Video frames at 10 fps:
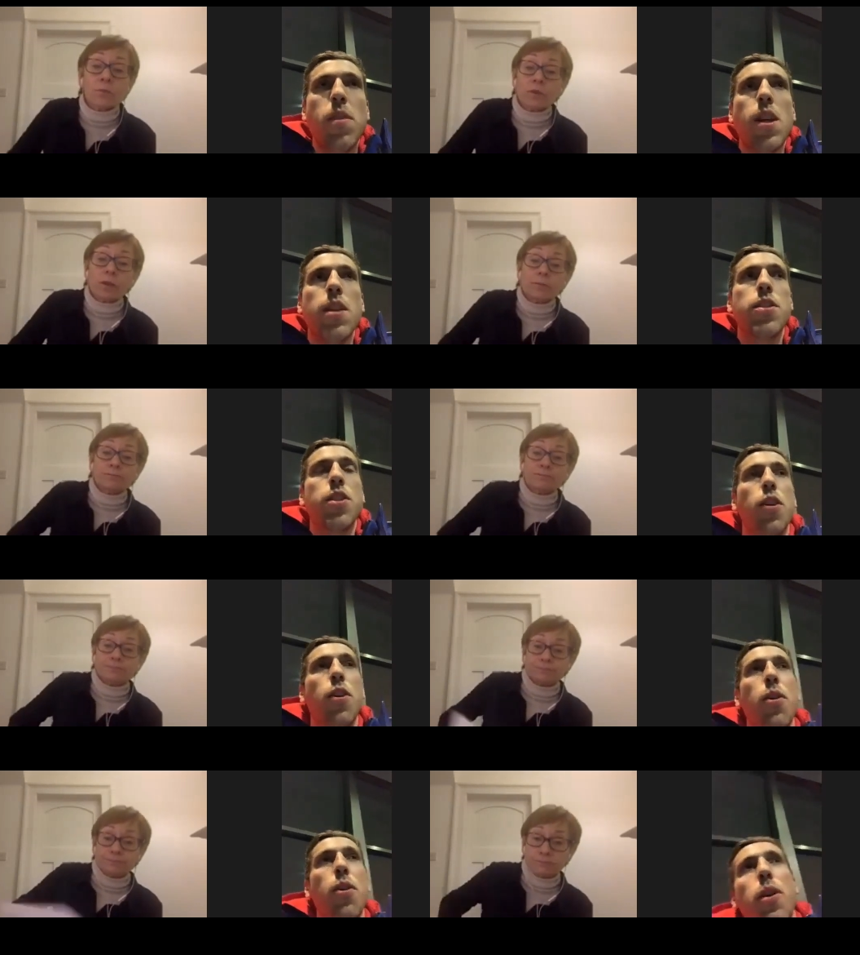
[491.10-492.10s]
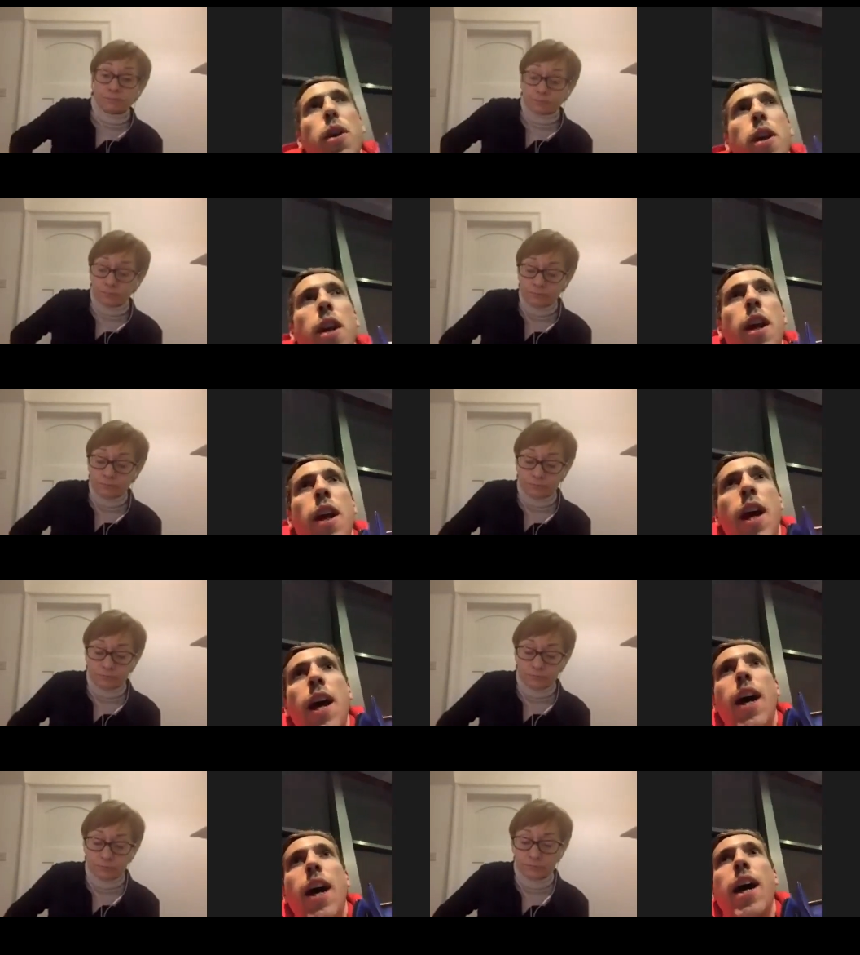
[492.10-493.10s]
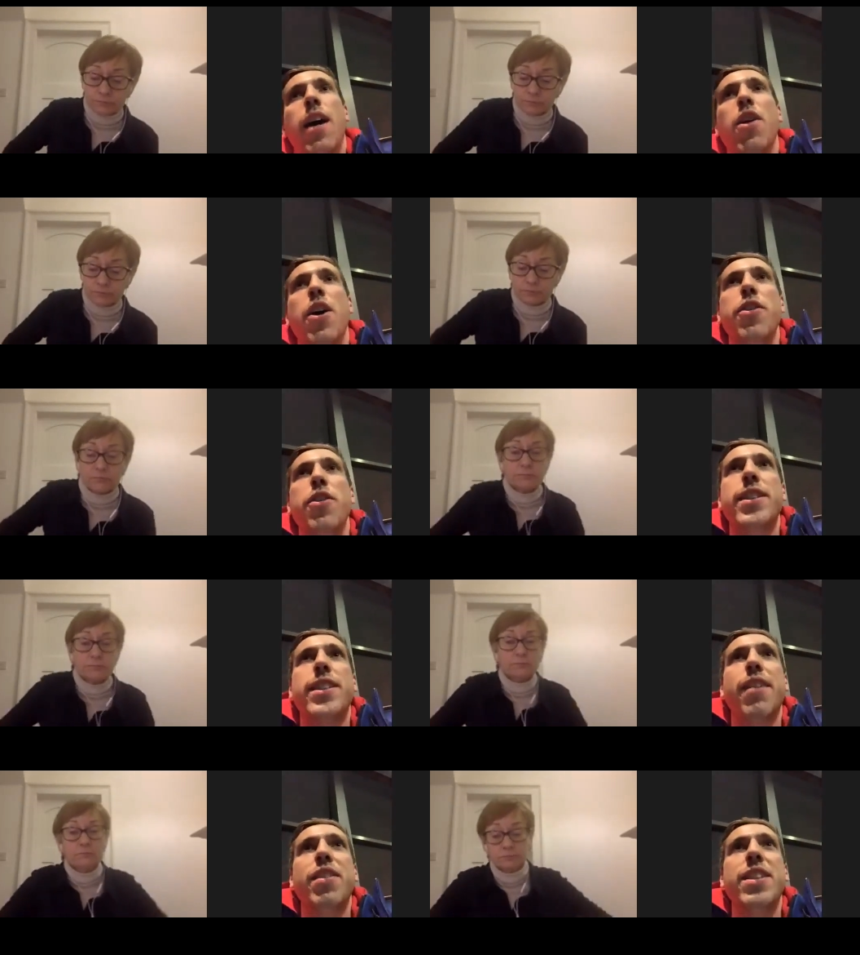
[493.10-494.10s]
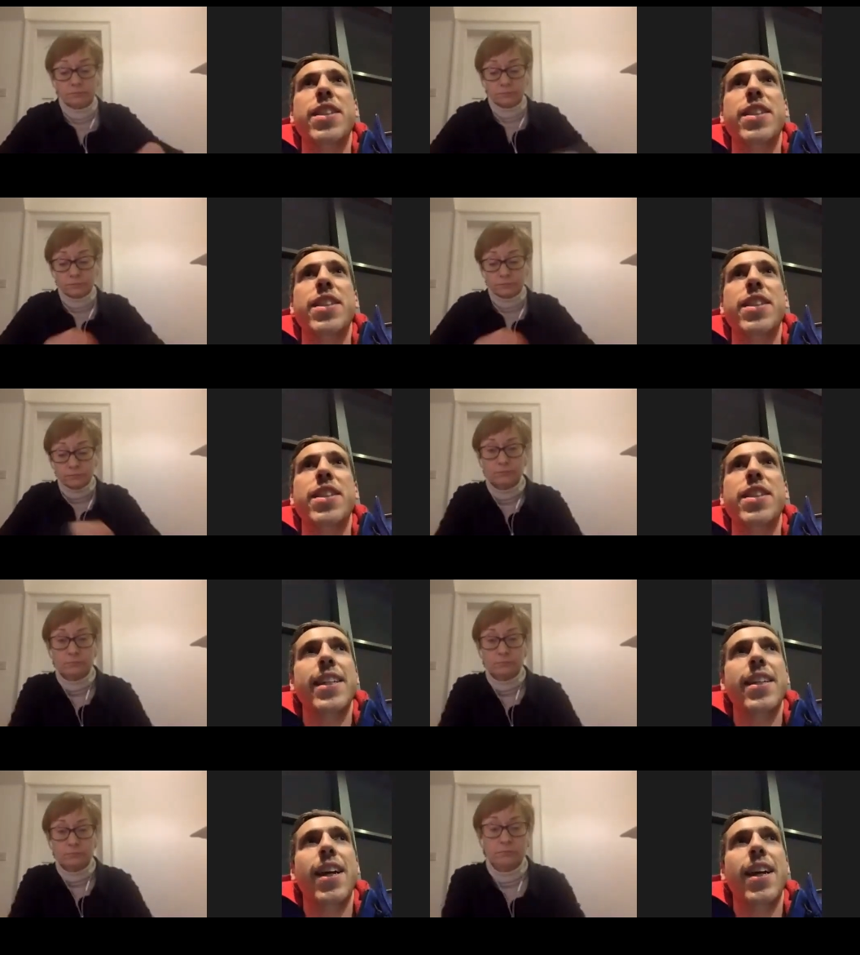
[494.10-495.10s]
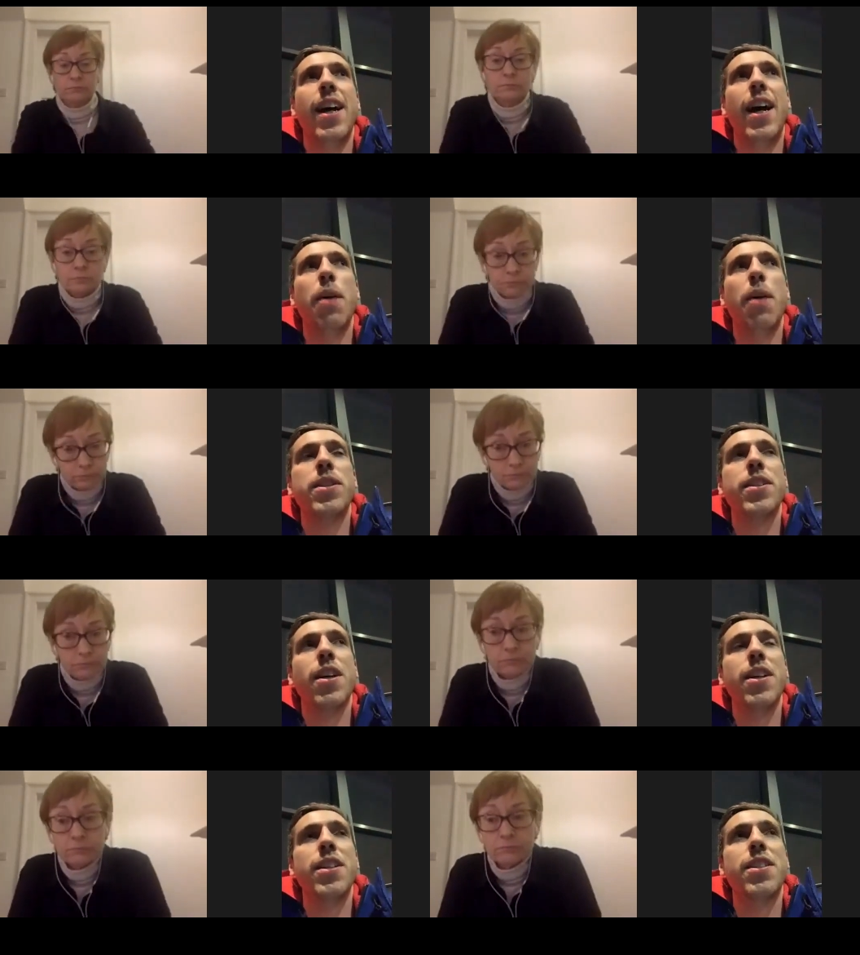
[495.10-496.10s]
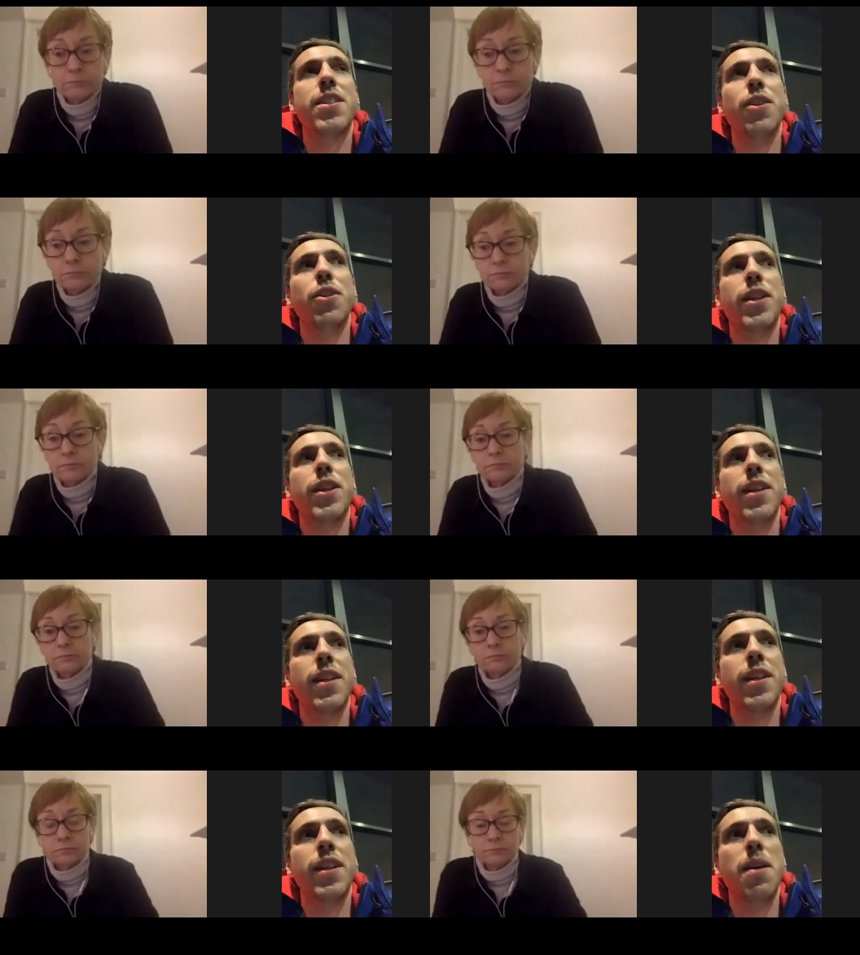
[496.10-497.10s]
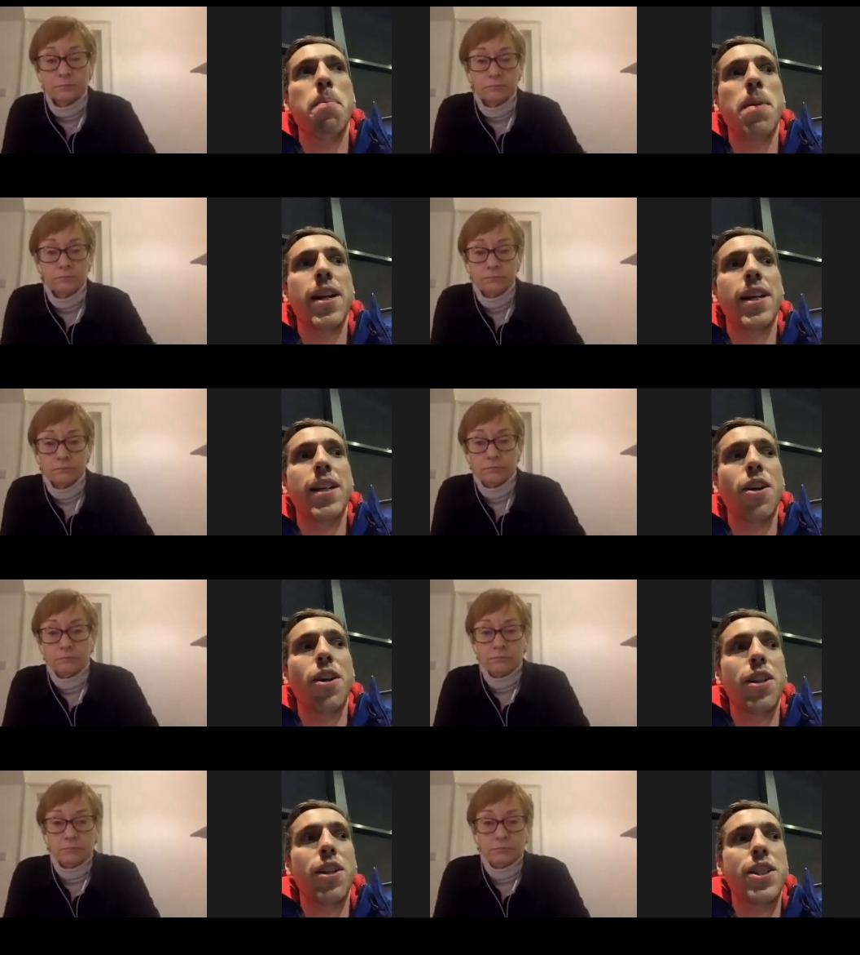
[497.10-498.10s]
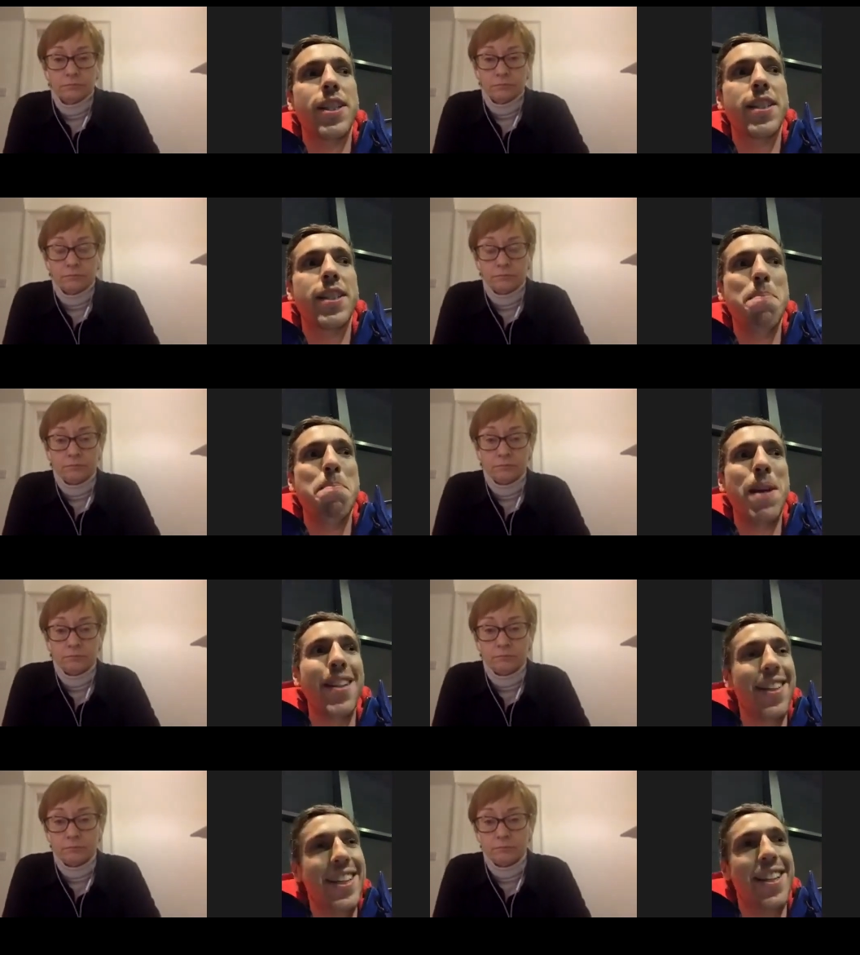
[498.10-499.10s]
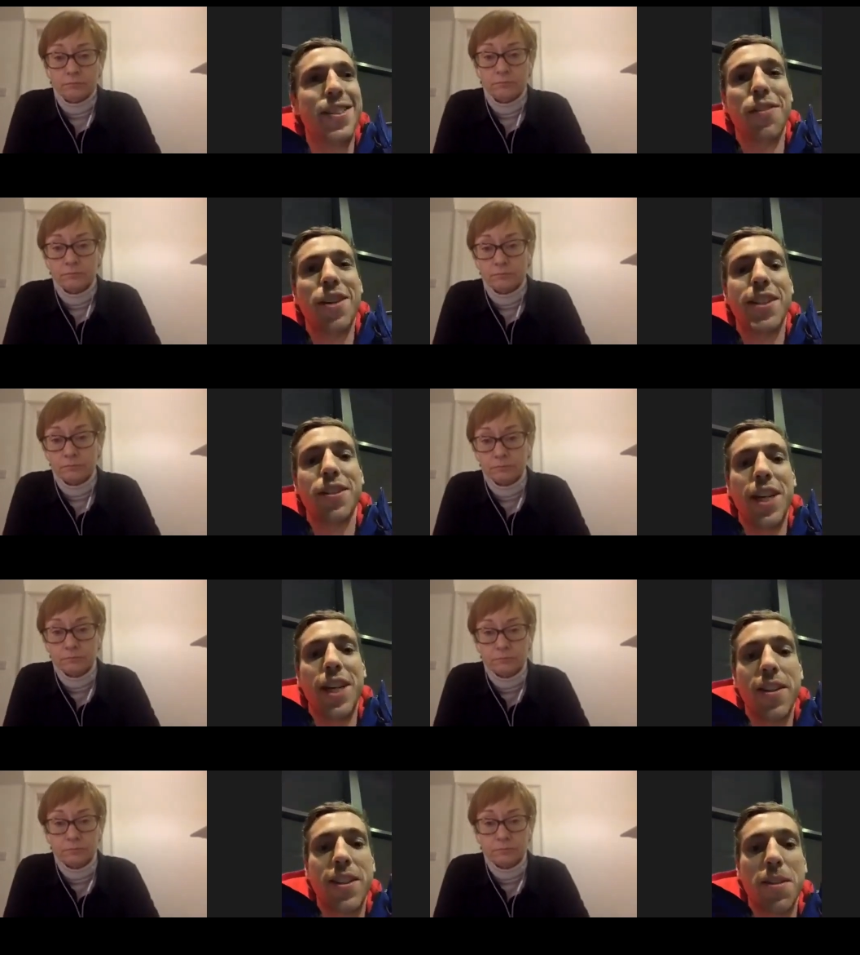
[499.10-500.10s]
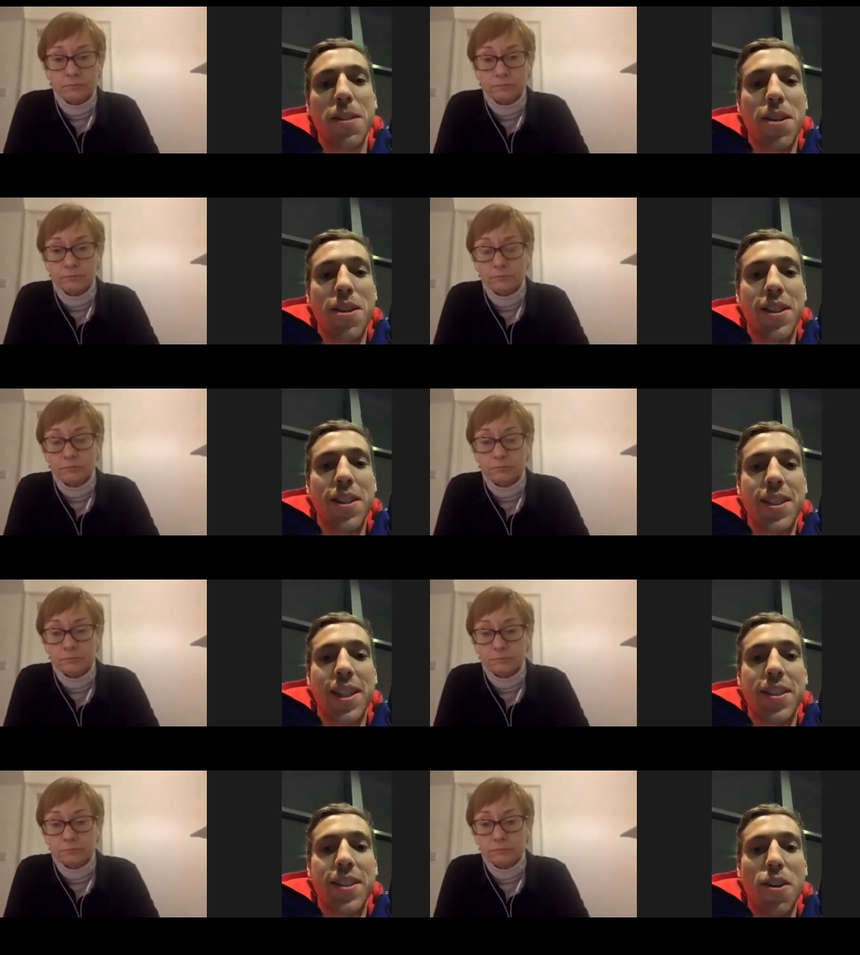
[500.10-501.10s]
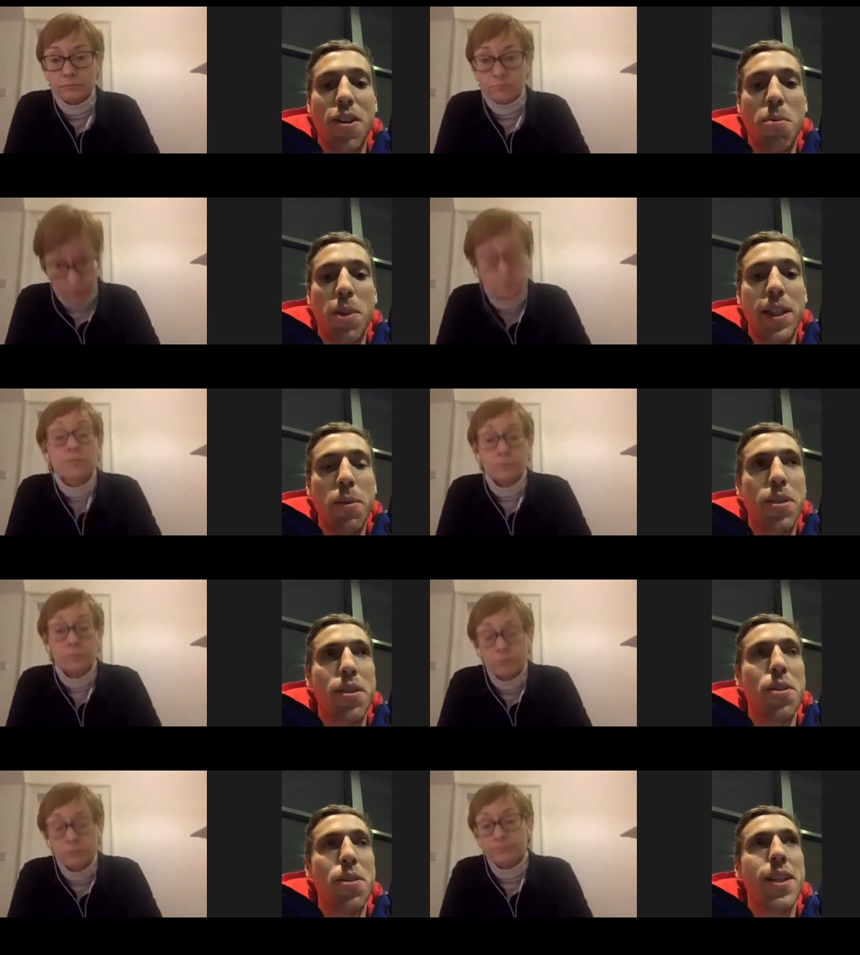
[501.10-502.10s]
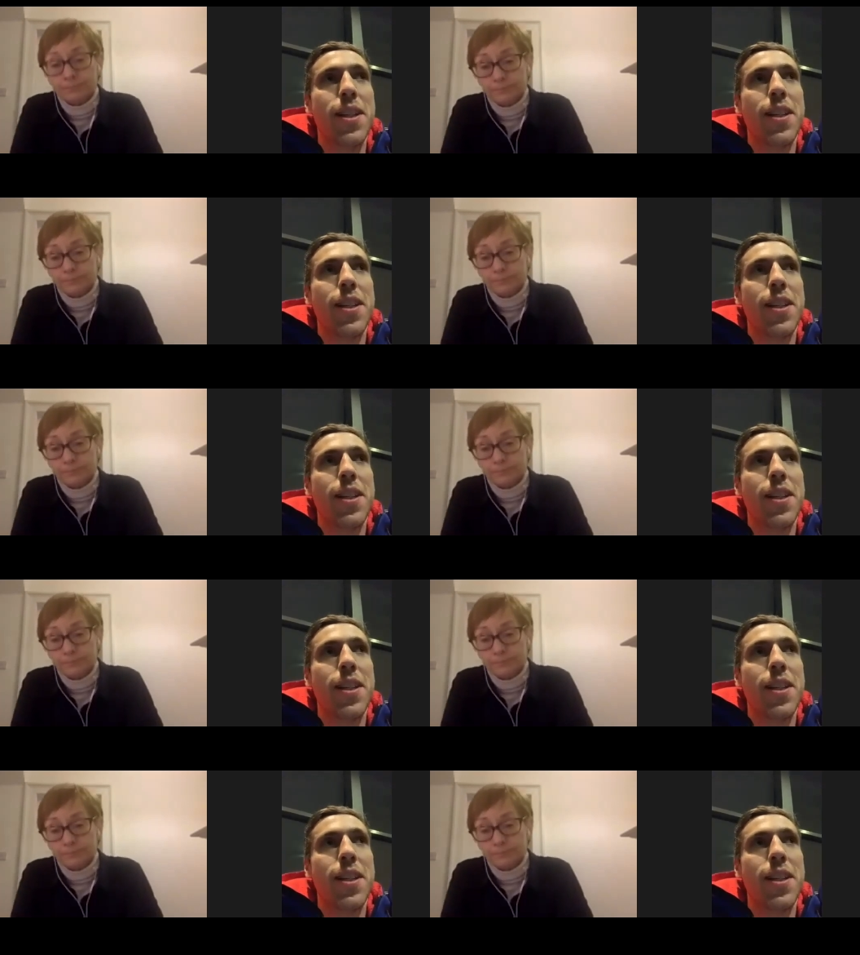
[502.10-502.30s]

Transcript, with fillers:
Speaker 1: so uh, around 17 i was starting to look at the american college system mainly because of chris o'hare to be honest i saw what he was doing